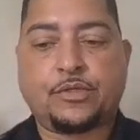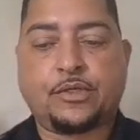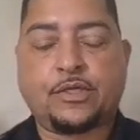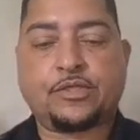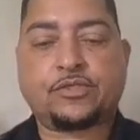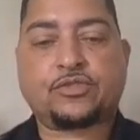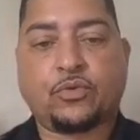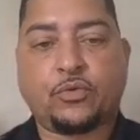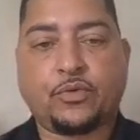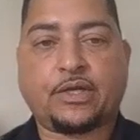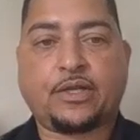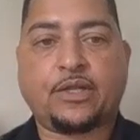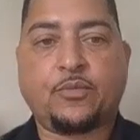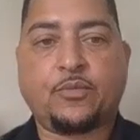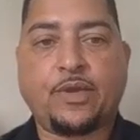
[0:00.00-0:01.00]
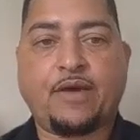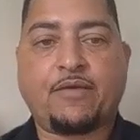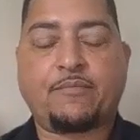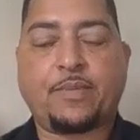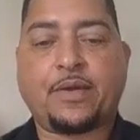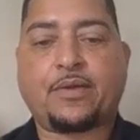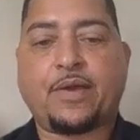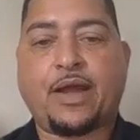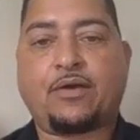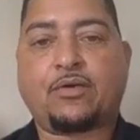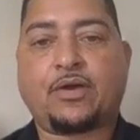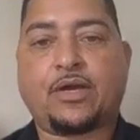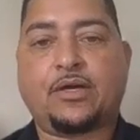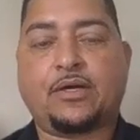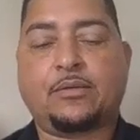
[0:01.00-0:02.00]
historically, we have better
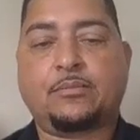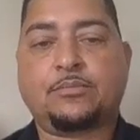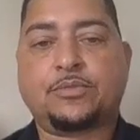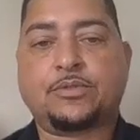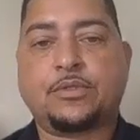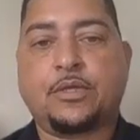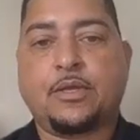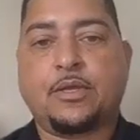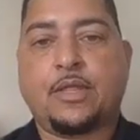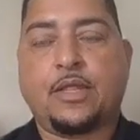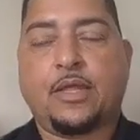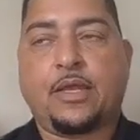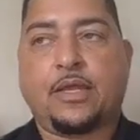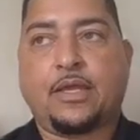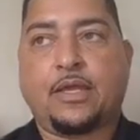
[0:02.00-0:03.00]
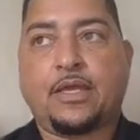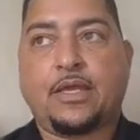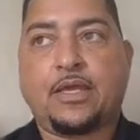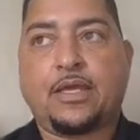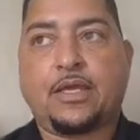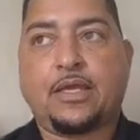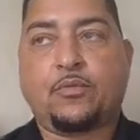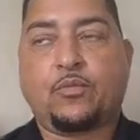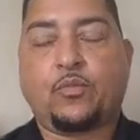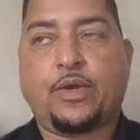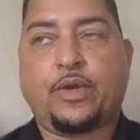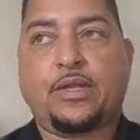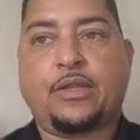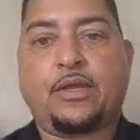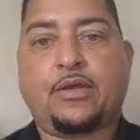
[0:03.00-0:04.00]
outcomes
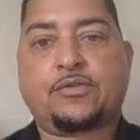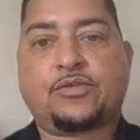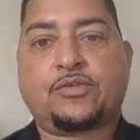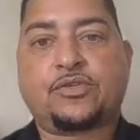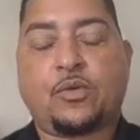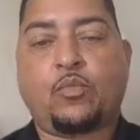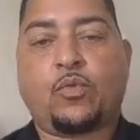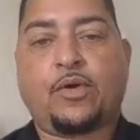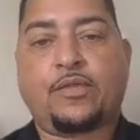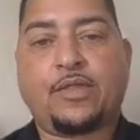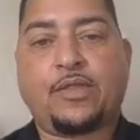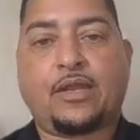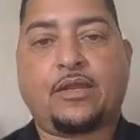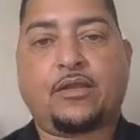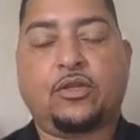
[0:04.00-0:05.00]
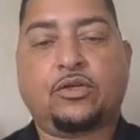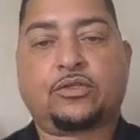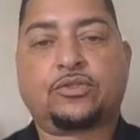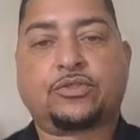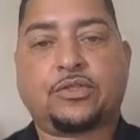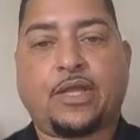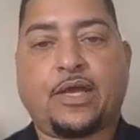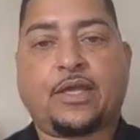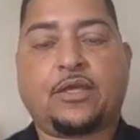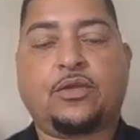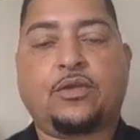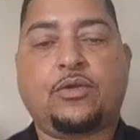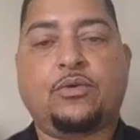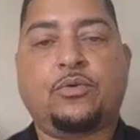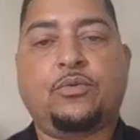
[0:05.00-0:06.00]
when there's someone that looks like
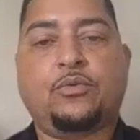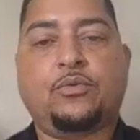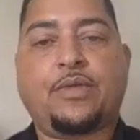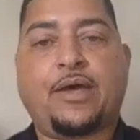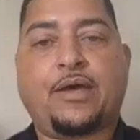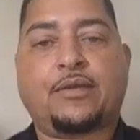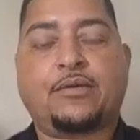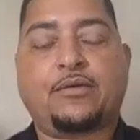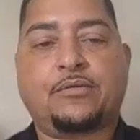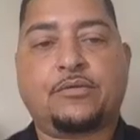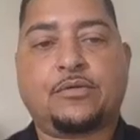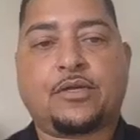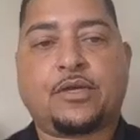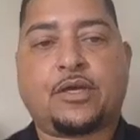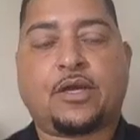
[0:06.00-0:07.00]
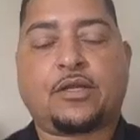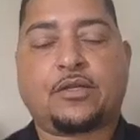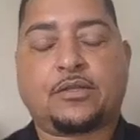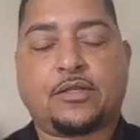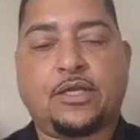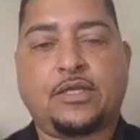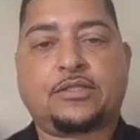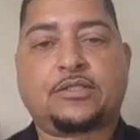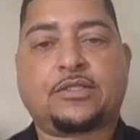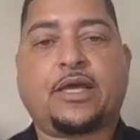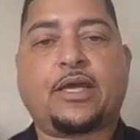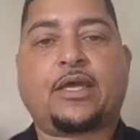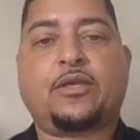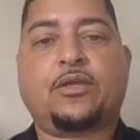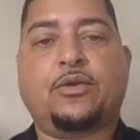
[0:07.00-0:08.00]
you, that thinks
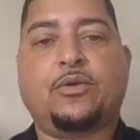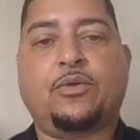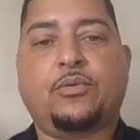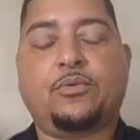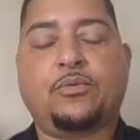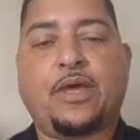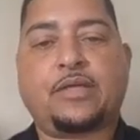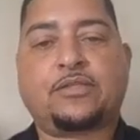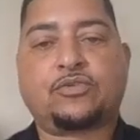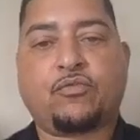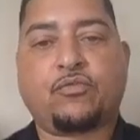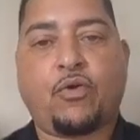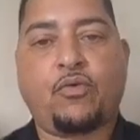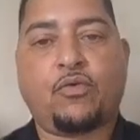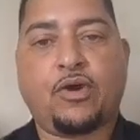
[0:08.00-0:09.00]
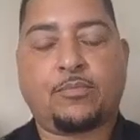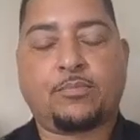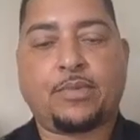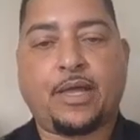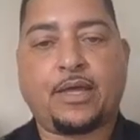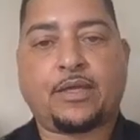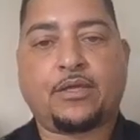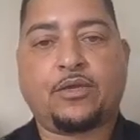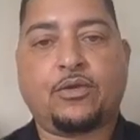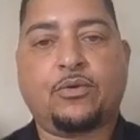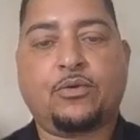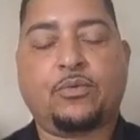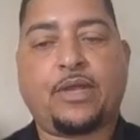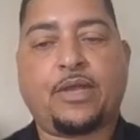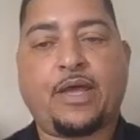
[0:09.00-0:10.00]
like you, that's grown up like
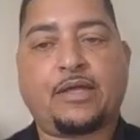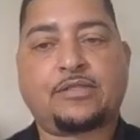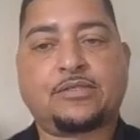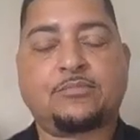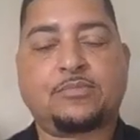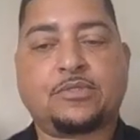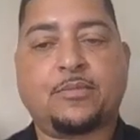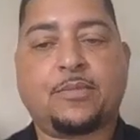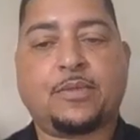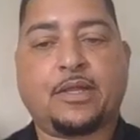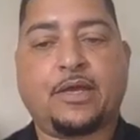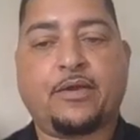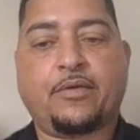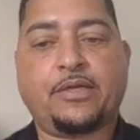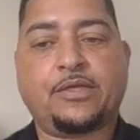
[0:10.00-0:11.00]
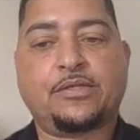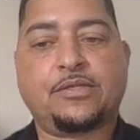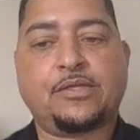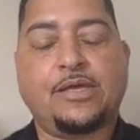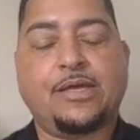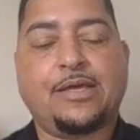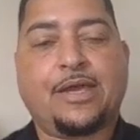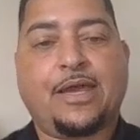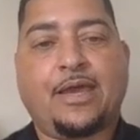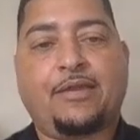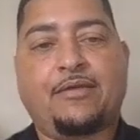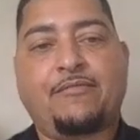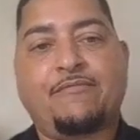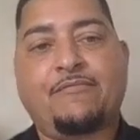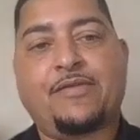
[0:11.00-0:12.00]
you and had some similarities, and
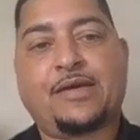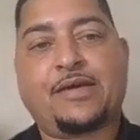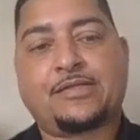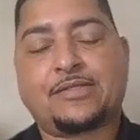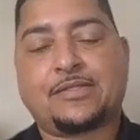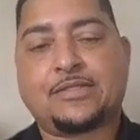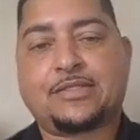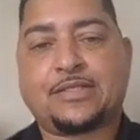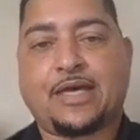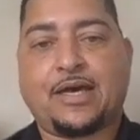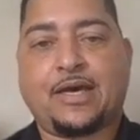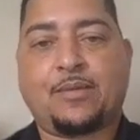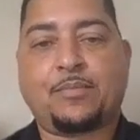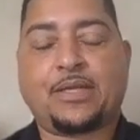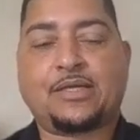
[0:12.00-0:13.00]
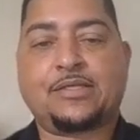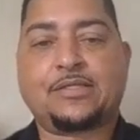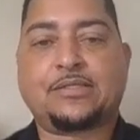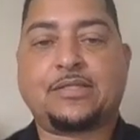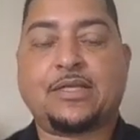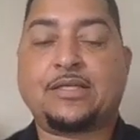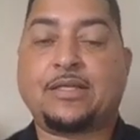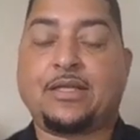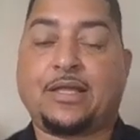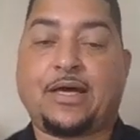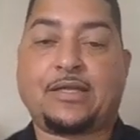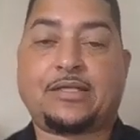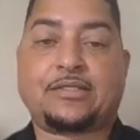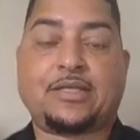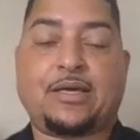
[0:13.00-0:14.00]
invest the time, because they a
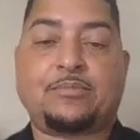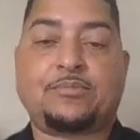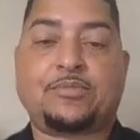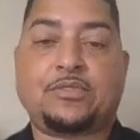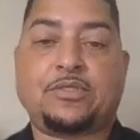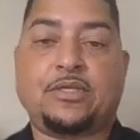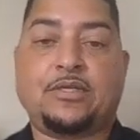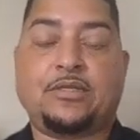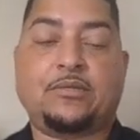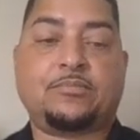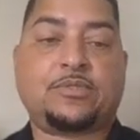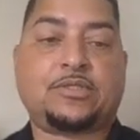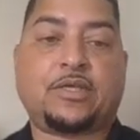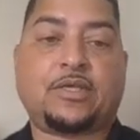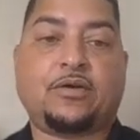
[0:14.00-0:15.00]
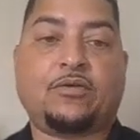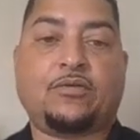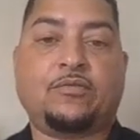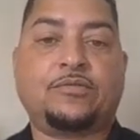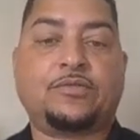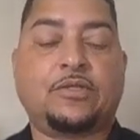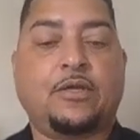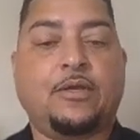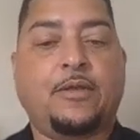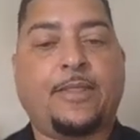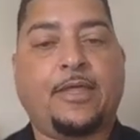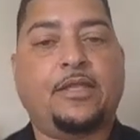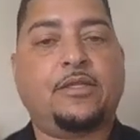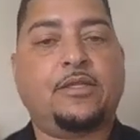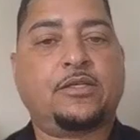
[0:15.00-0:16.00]
lot of times see themselves
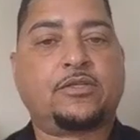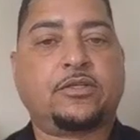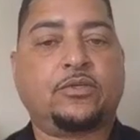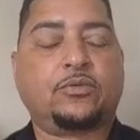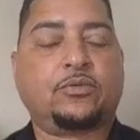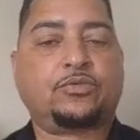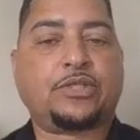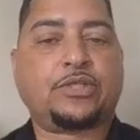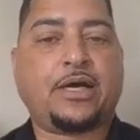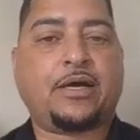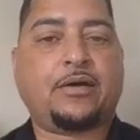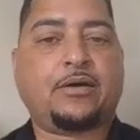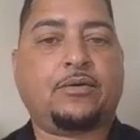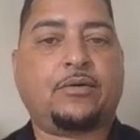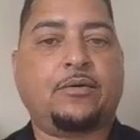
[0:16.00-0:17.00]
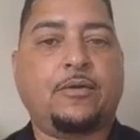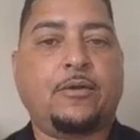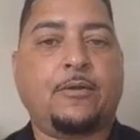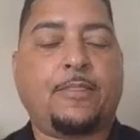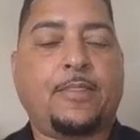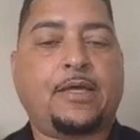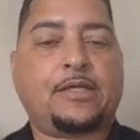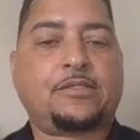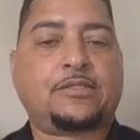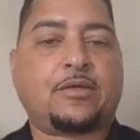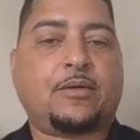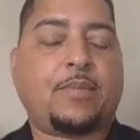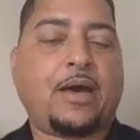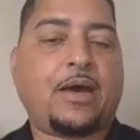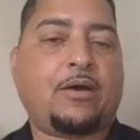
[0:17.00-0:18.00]
in this little child that's
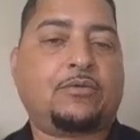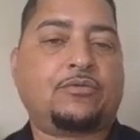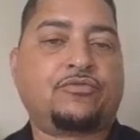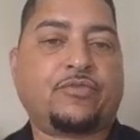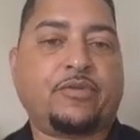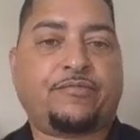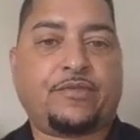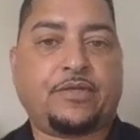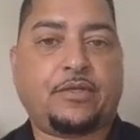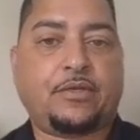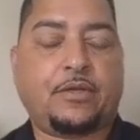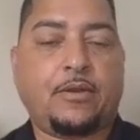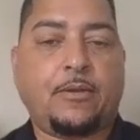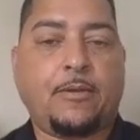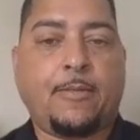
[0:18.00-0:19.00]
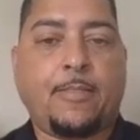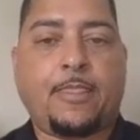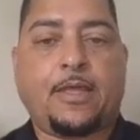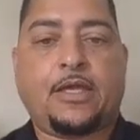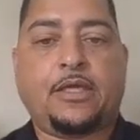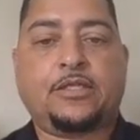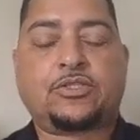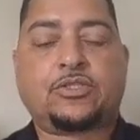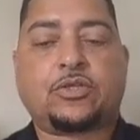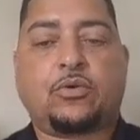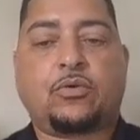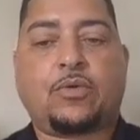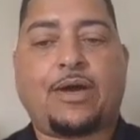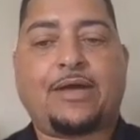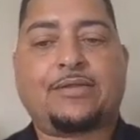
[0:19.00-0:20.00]
somehow drifting. And
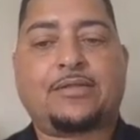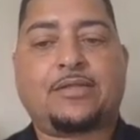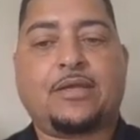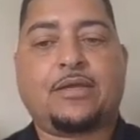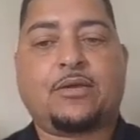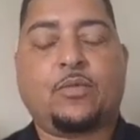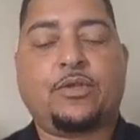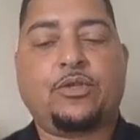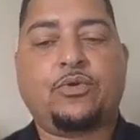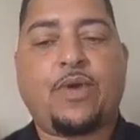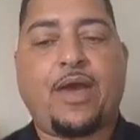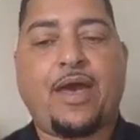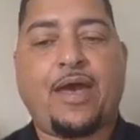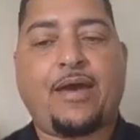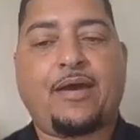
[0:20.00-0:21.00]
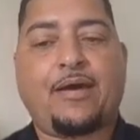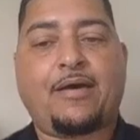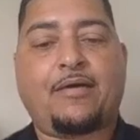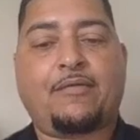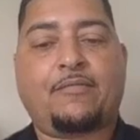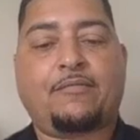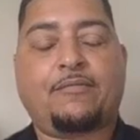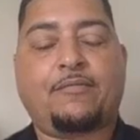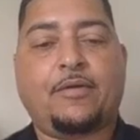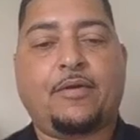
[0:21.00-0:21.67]
so I think when you have